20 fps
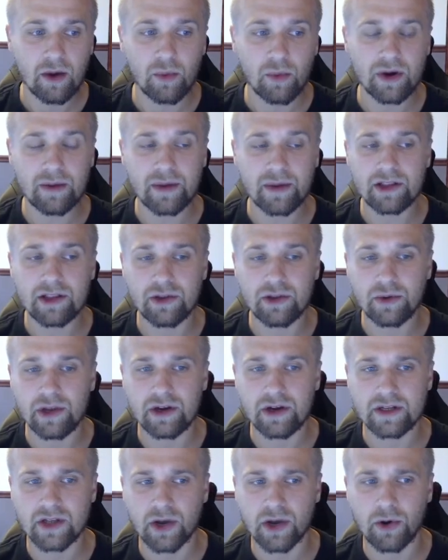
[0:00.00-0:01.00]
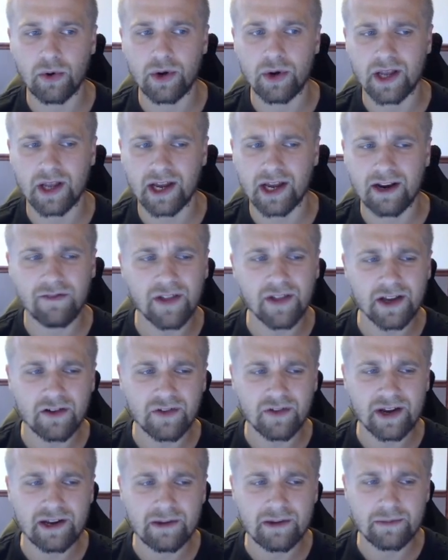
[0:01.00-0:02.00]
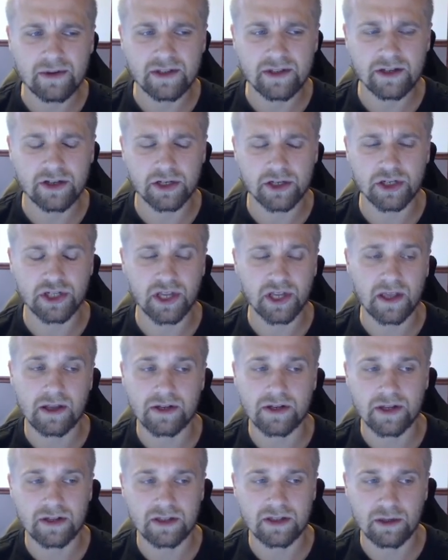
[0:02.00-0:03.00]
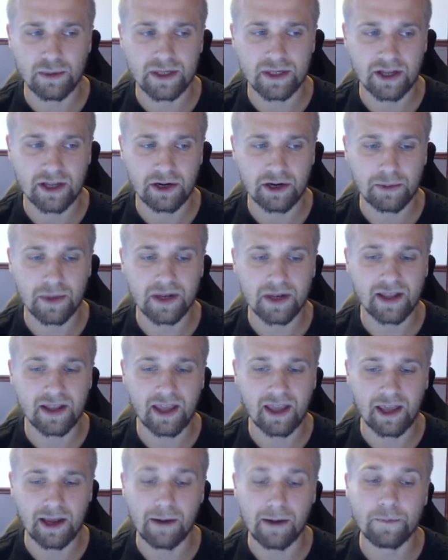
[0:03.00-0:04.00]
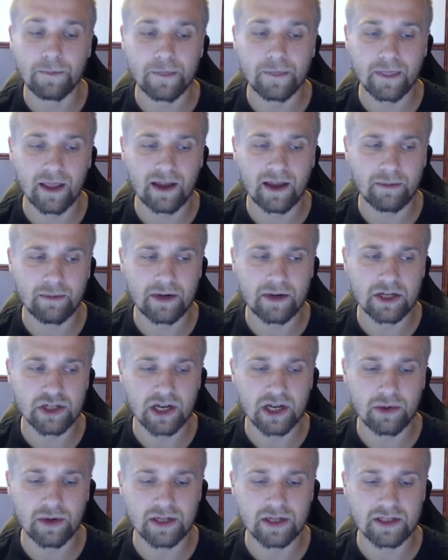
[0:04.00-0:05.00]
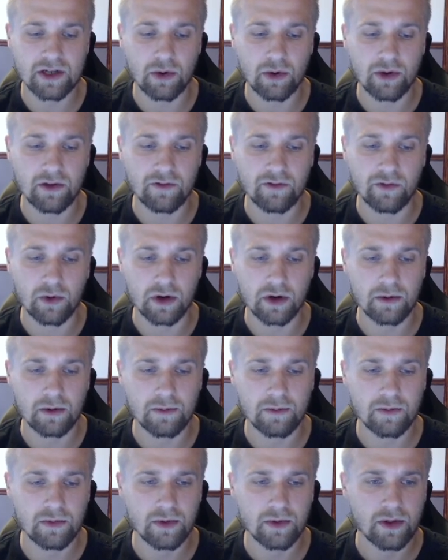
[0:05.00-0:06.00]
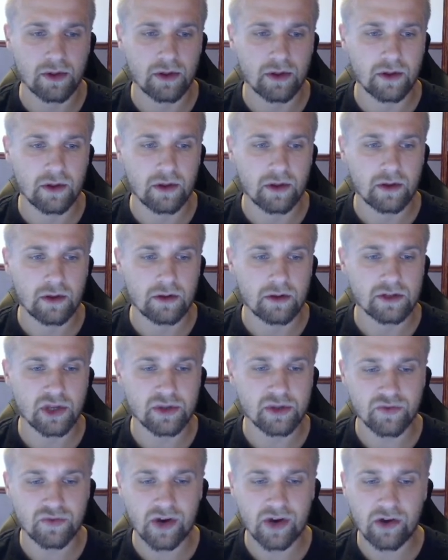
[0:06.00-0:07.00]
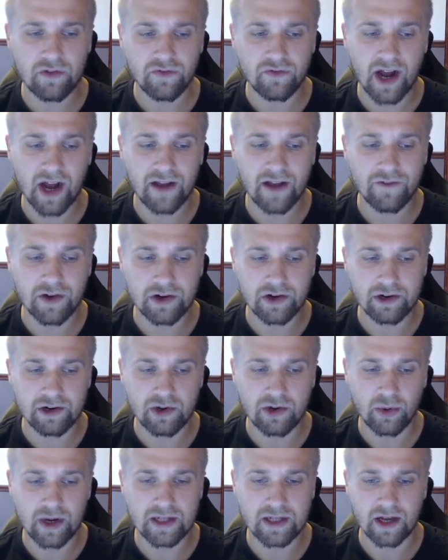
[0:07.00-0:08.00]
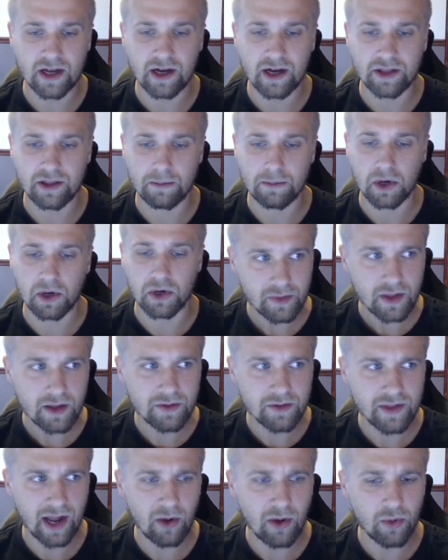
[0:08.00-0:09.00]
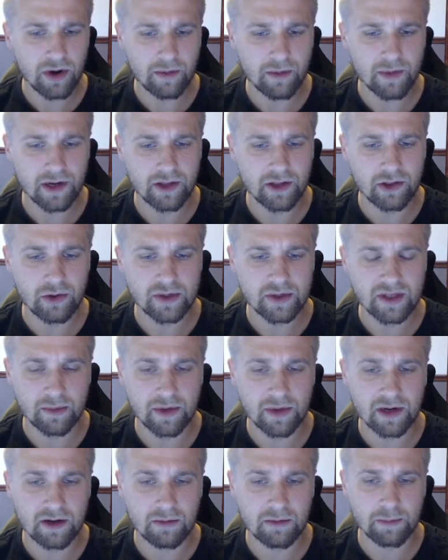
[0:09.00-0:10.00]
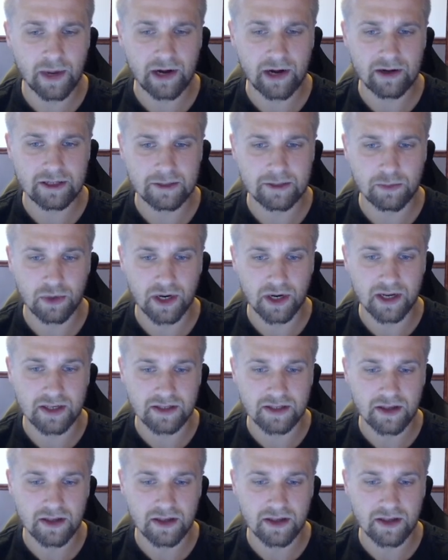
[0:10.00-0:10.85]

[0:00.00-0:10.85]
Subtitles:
I'm going to do here is go to kind of like a random position change, and it's going to be center mid to cam, and I'm going to check what it's going for. So it's around 500 coins on the market. Now what I'm going to do is I'm going to compare its price.